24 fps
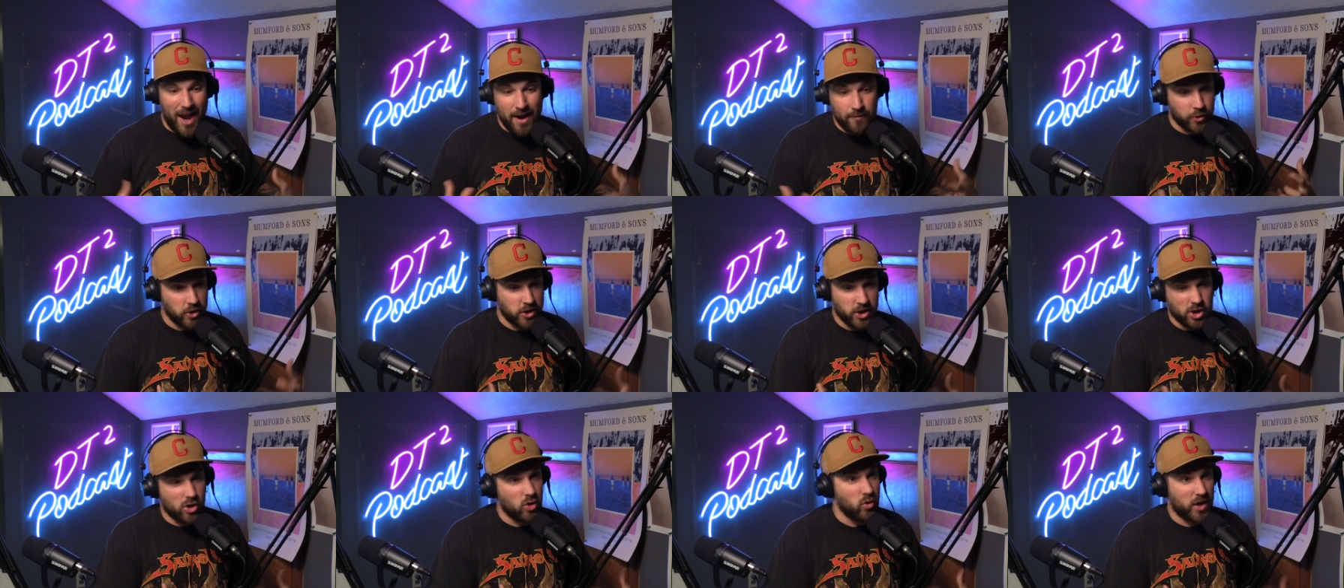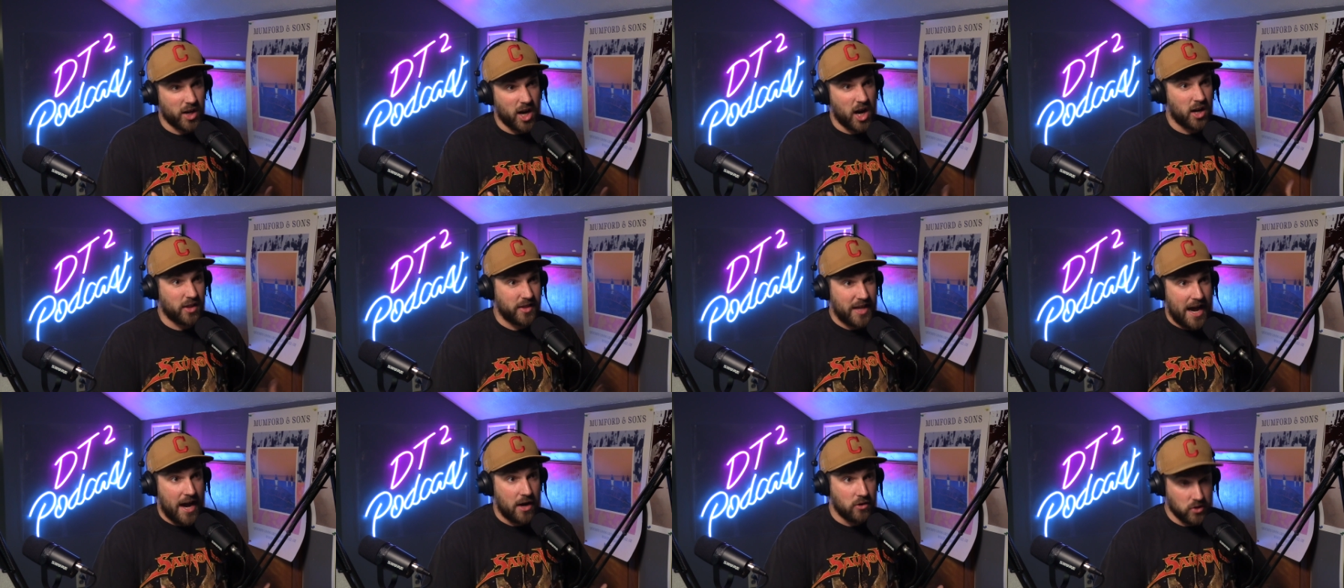everything going on
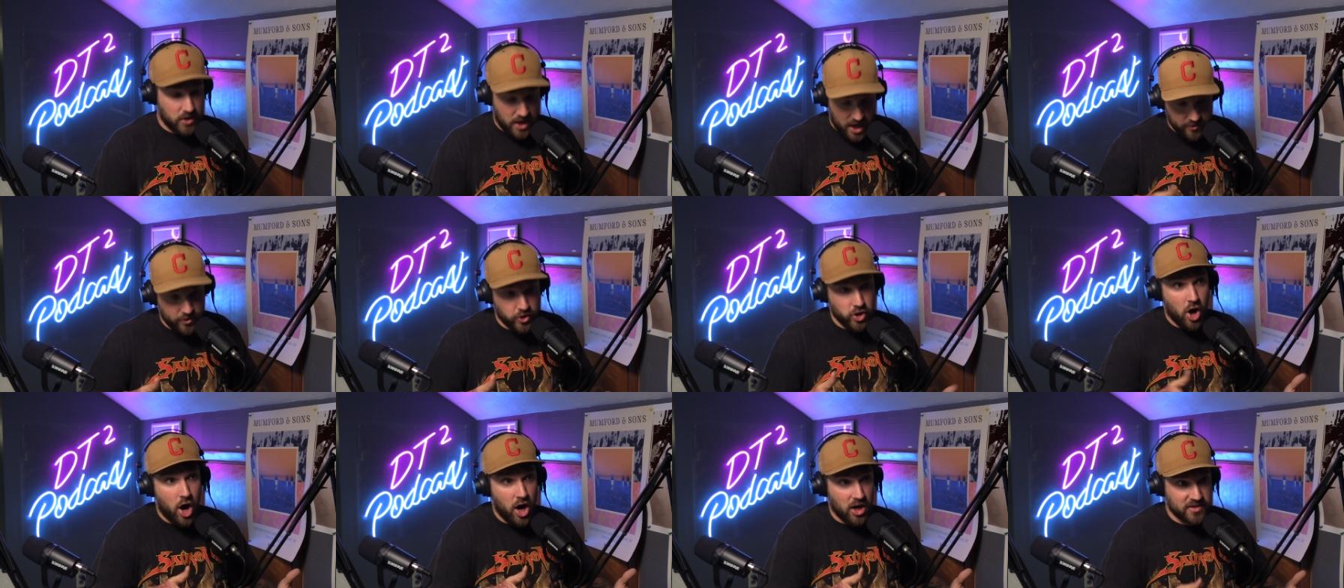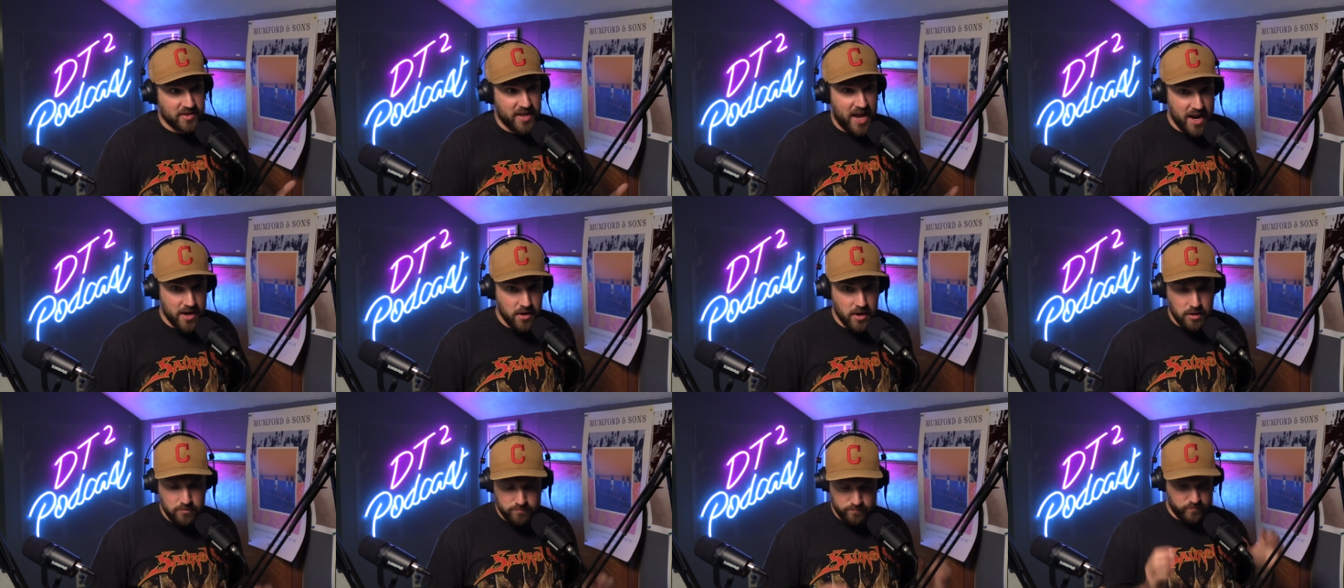in the house on the dog's
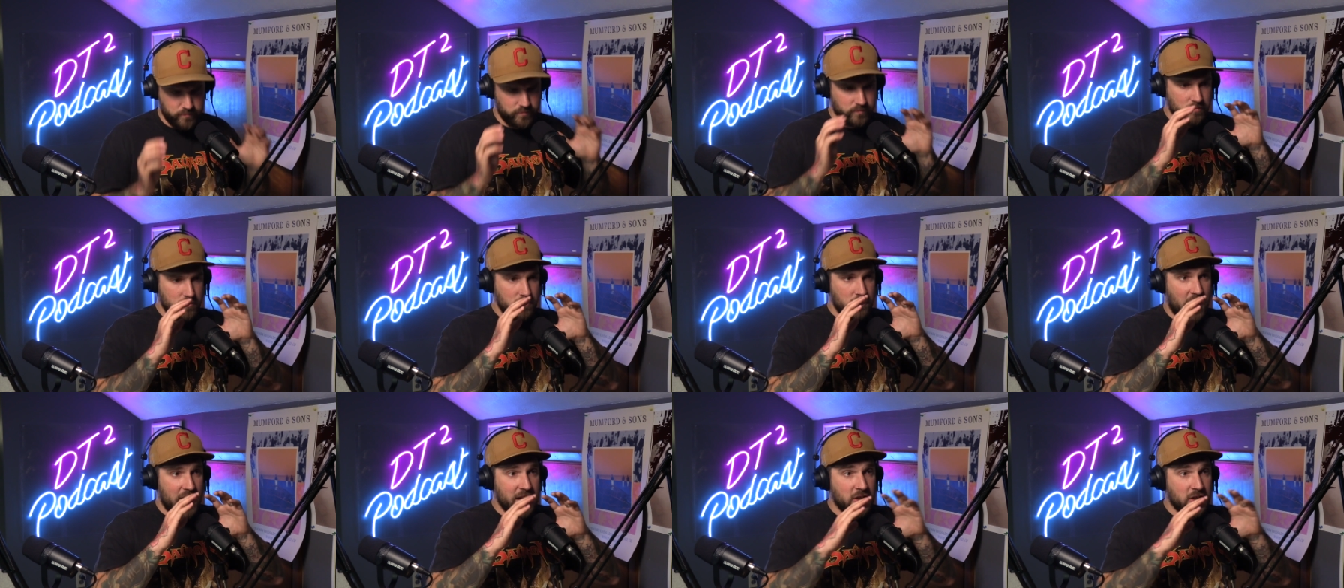end mm-hmm.